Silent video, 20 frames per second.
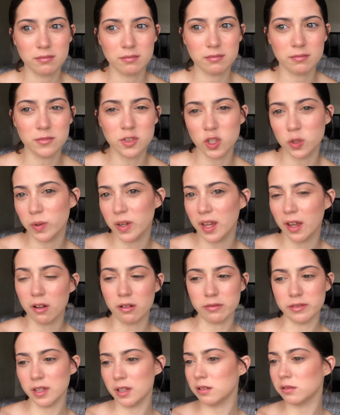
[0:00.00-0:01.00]
dewy,
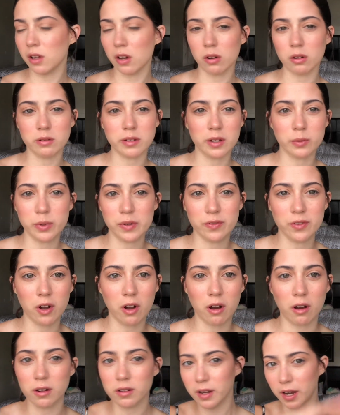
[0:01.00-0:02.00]
healthy glow that we've
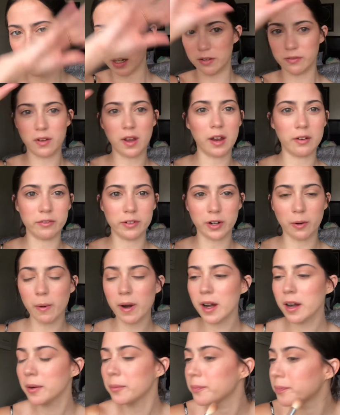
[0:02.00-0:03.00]
got kind of
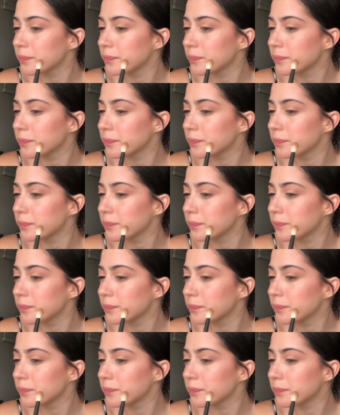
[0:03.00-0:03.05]
everywhere.